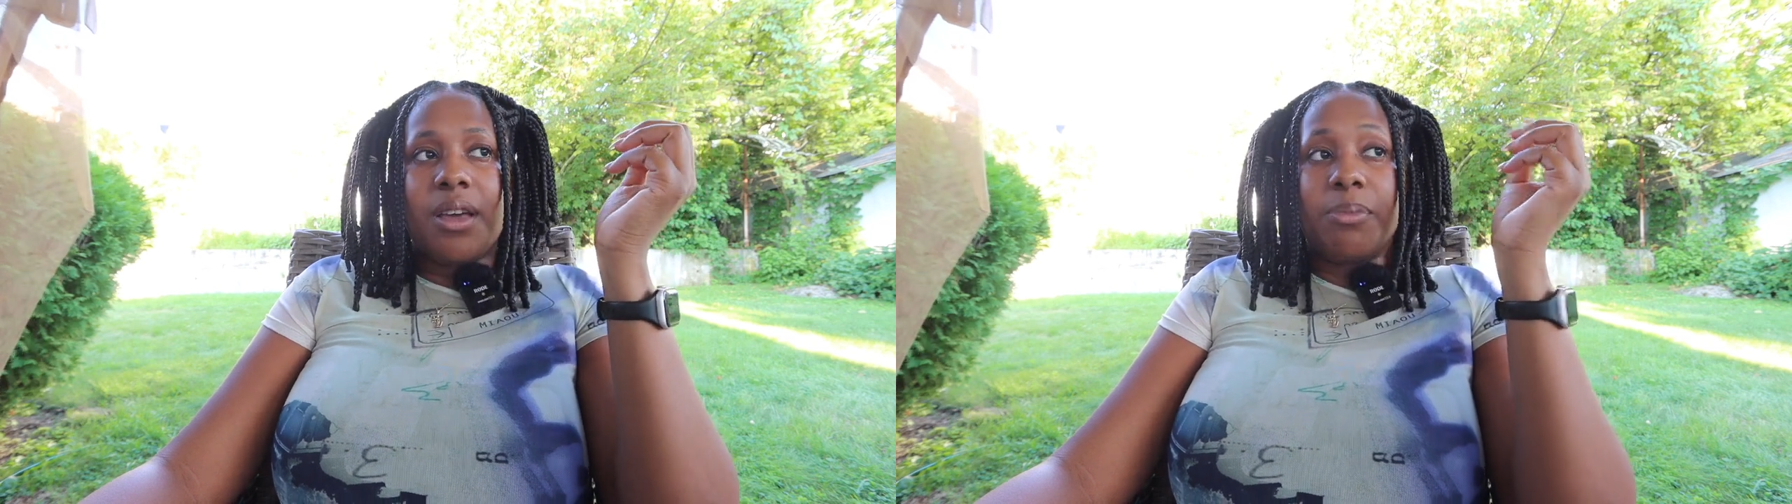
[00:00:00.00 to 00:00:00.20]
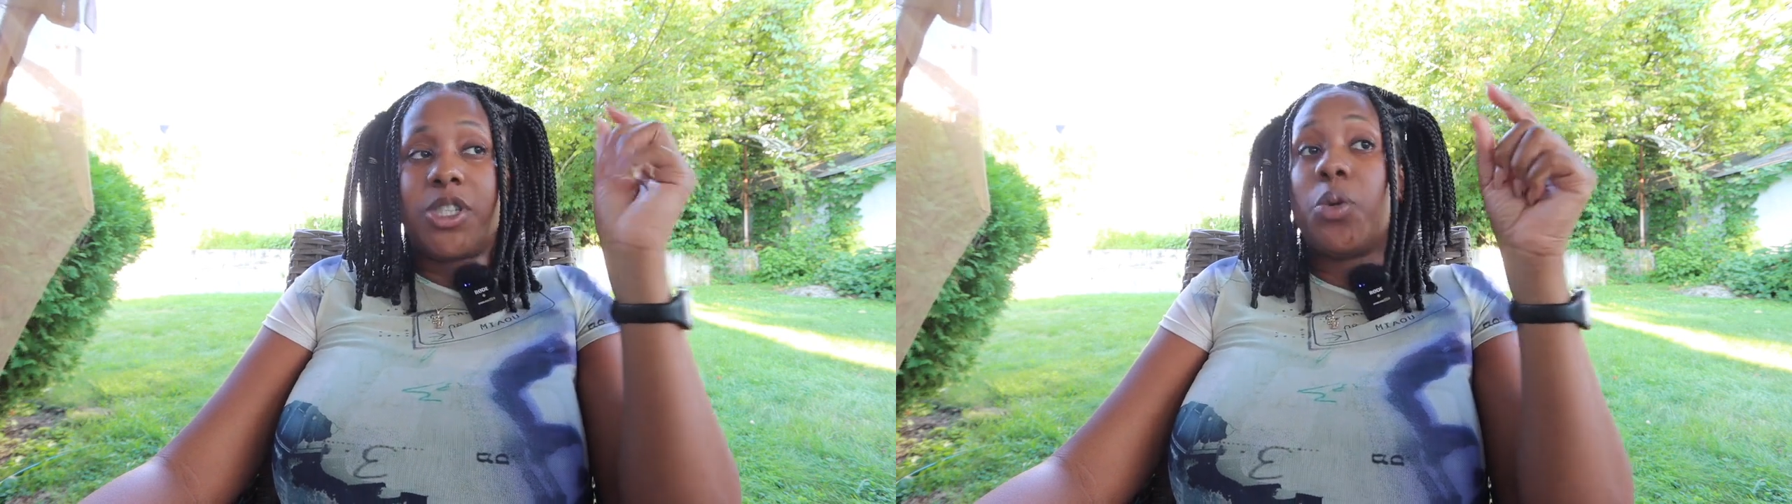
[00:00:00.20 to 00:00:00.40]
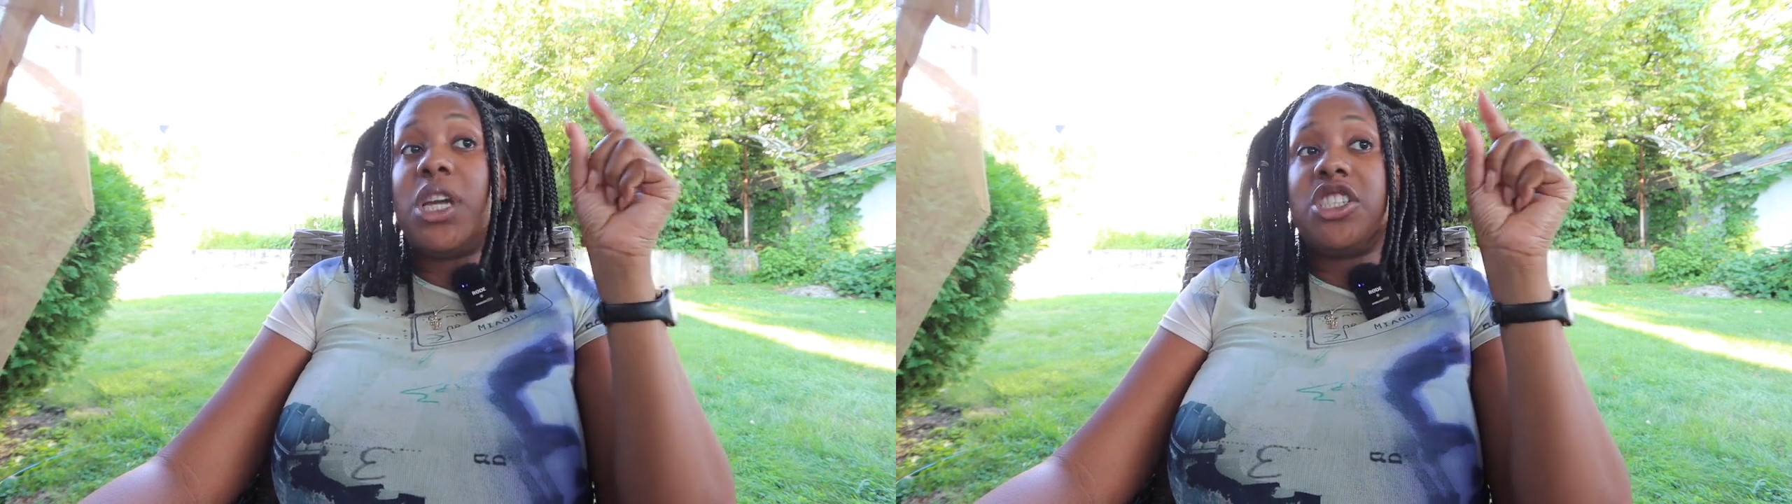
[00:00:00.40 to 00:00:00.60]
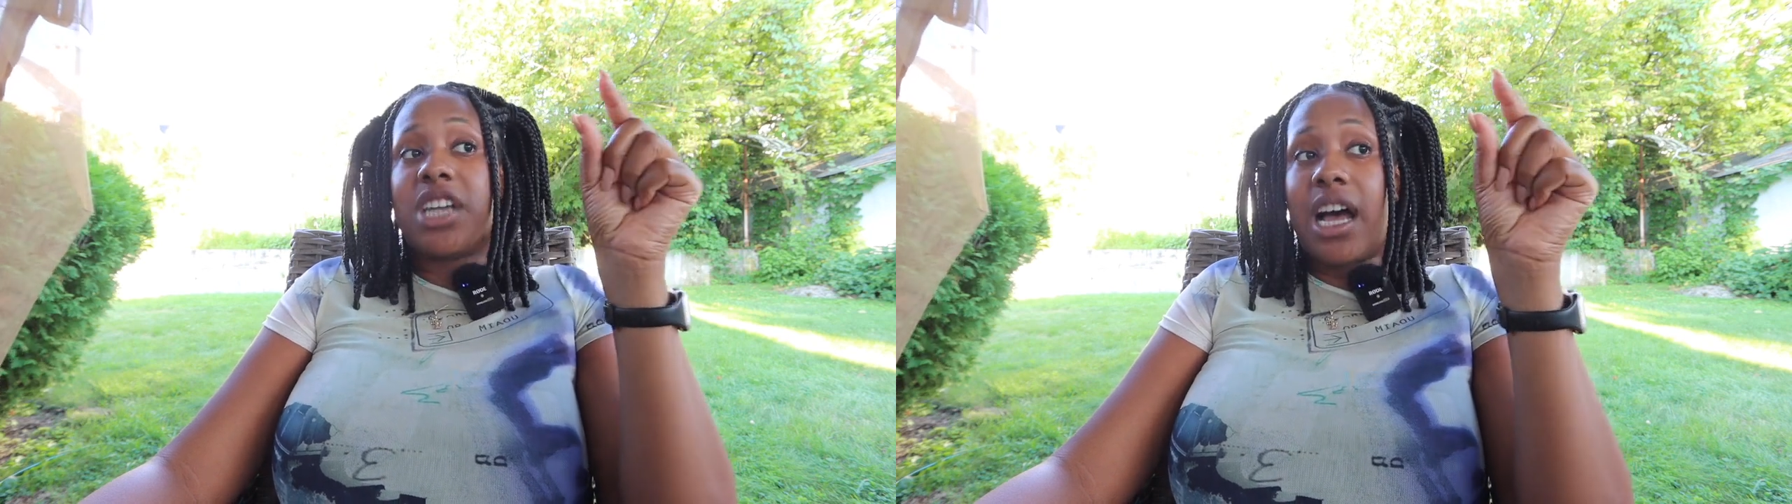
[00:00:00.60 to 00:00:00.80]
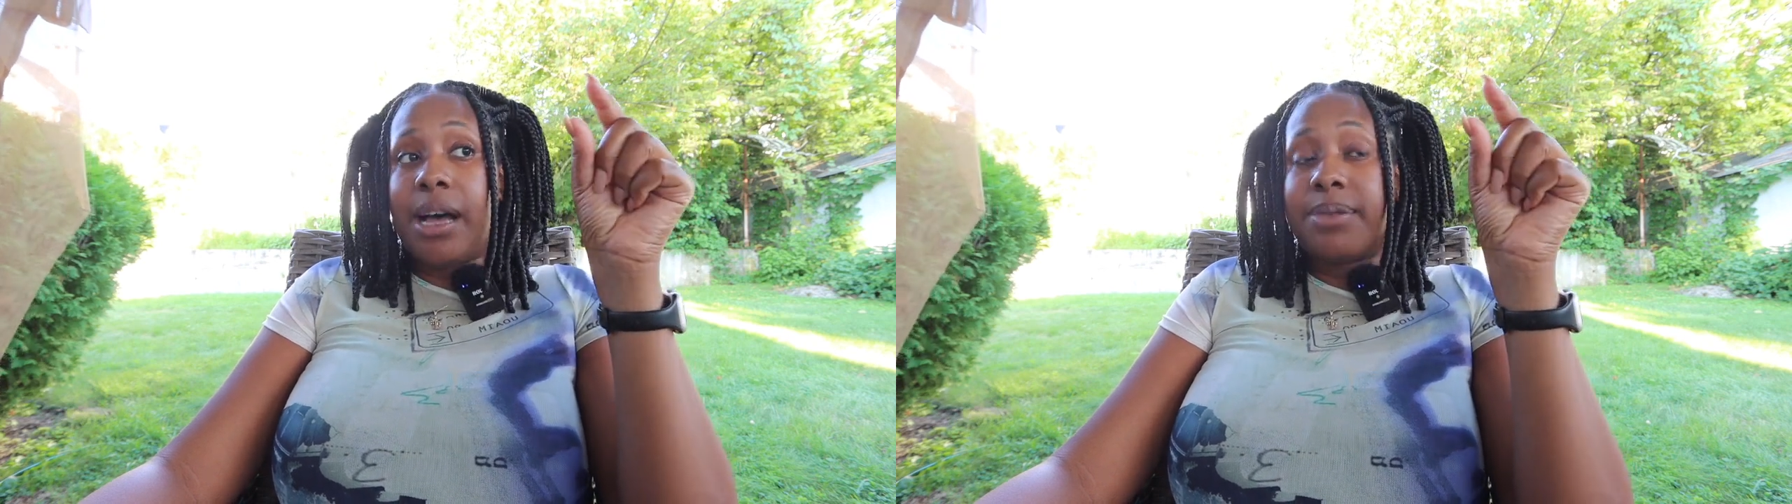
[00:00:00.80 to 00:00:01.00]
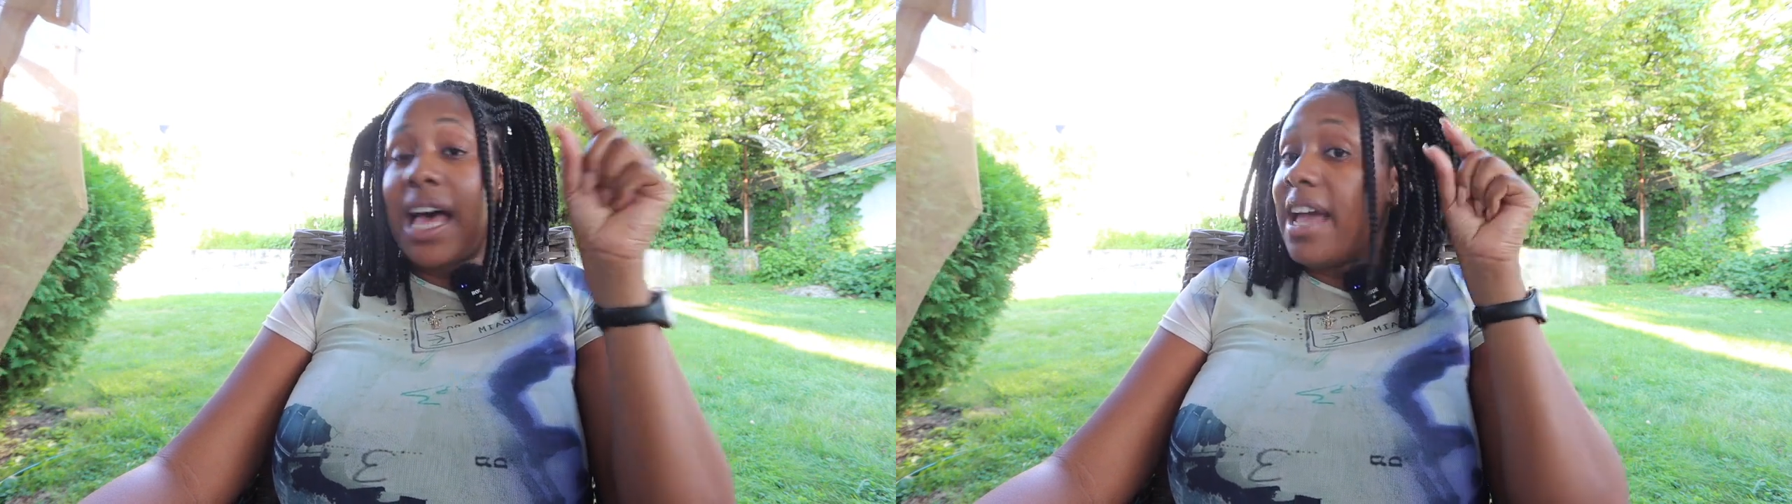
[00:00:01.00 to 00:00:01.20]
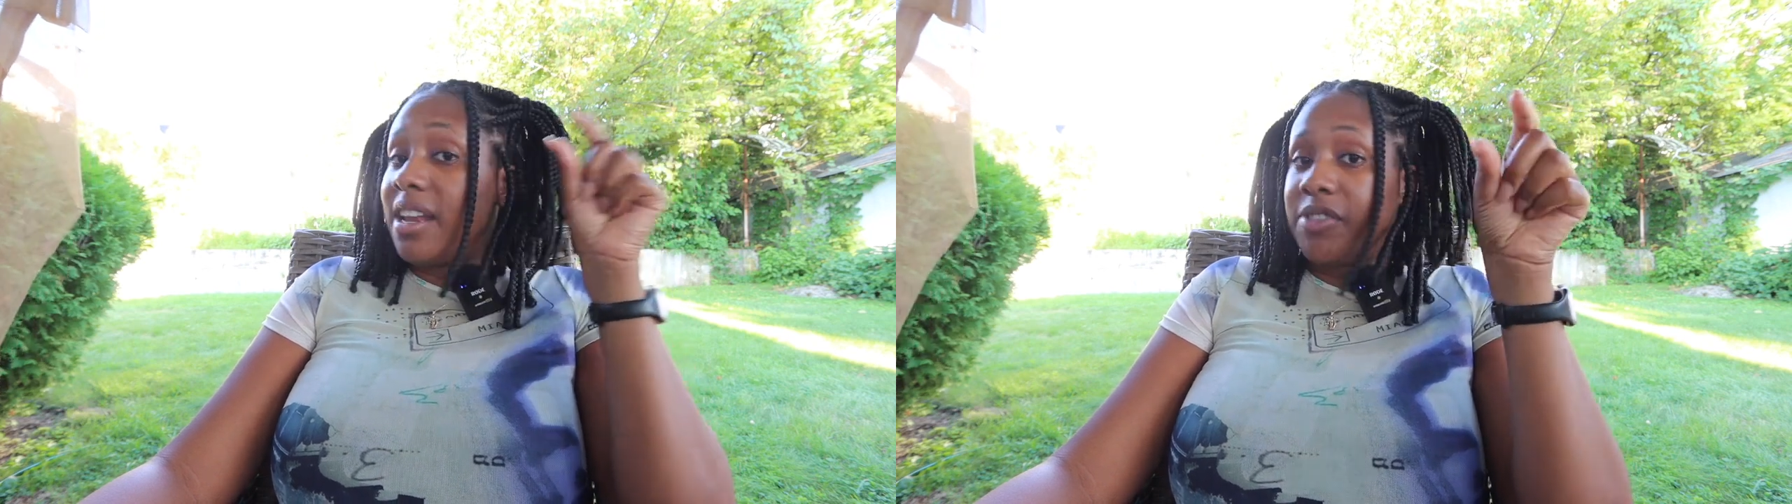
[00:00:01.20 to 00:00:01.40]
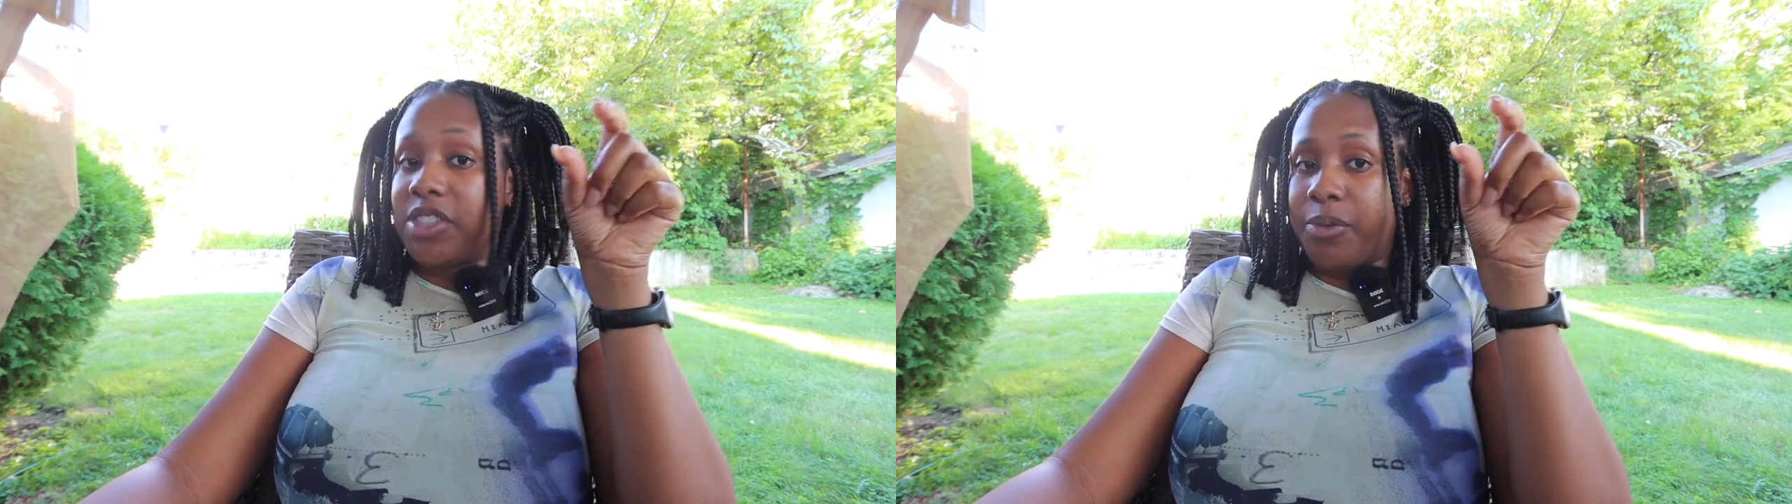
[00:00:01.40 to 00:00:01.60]
Between jobs, I
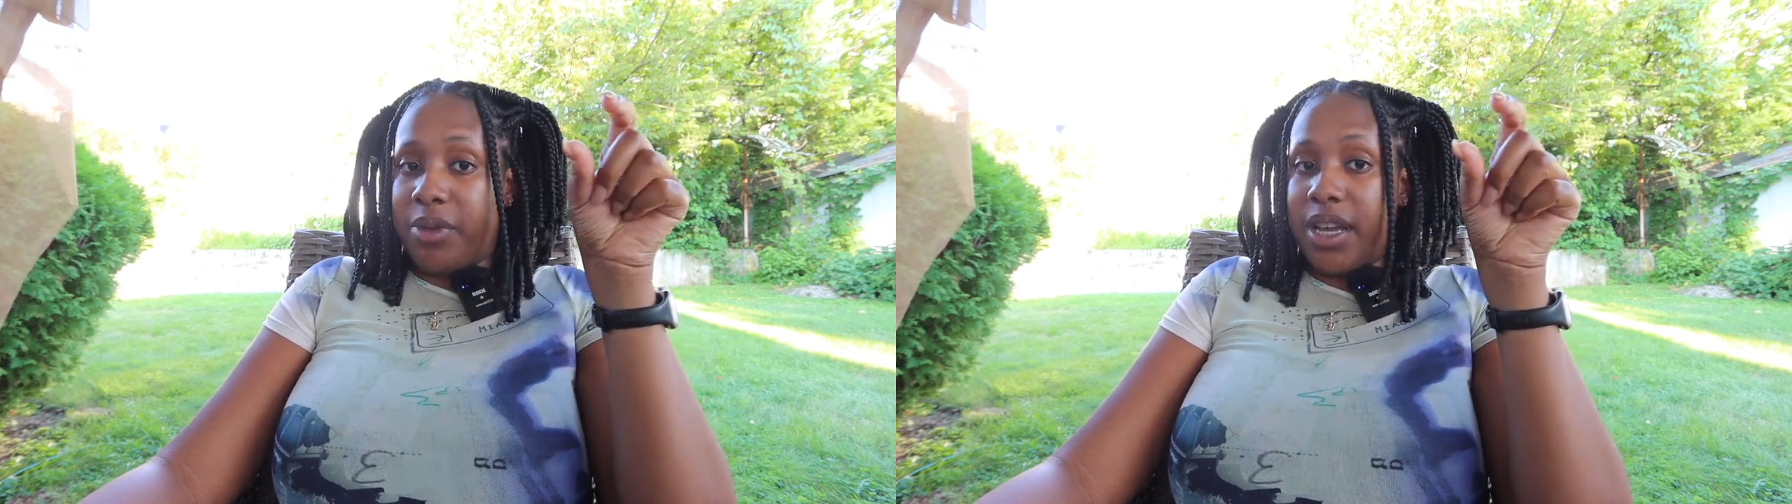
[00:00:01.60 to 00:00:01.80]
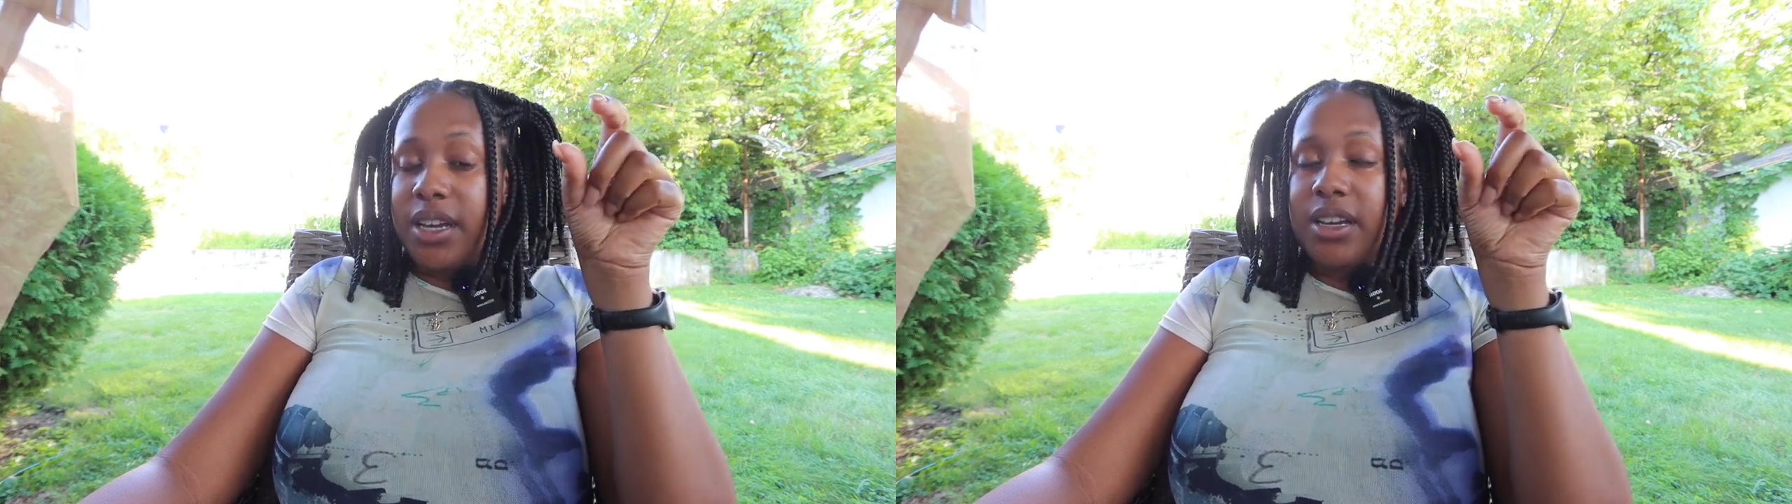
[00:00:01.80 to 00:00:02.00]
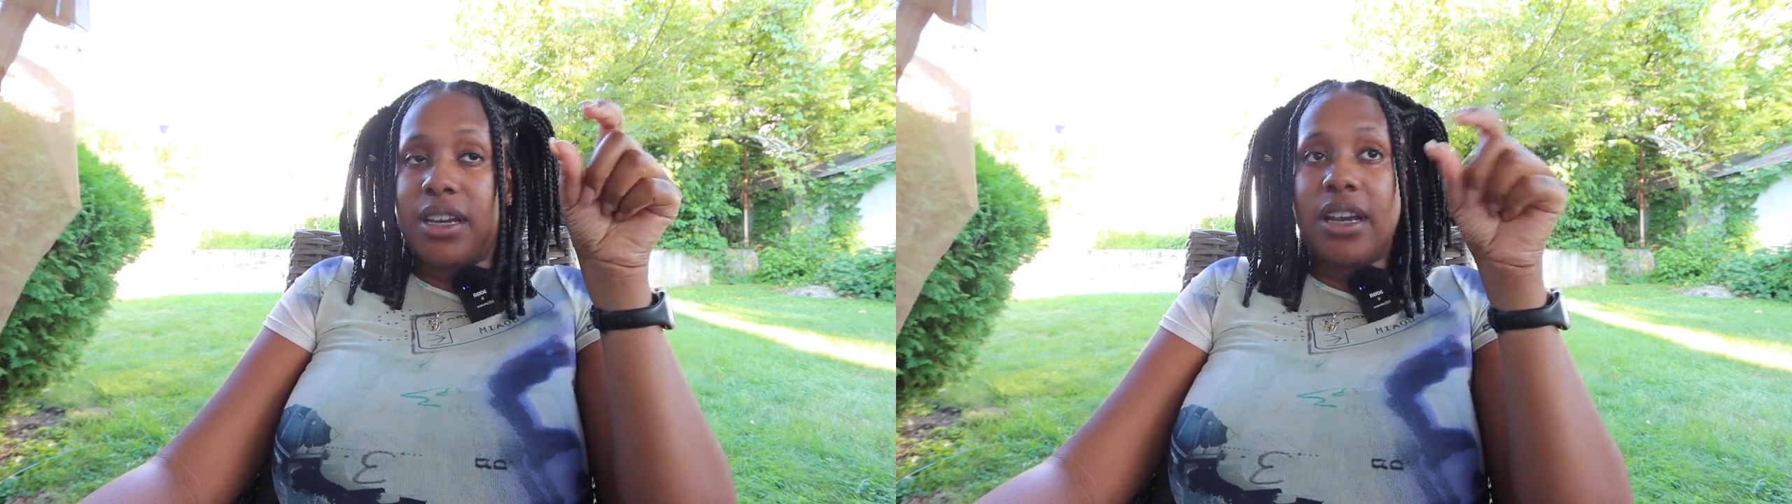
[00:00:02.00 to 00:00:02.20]
never took a break.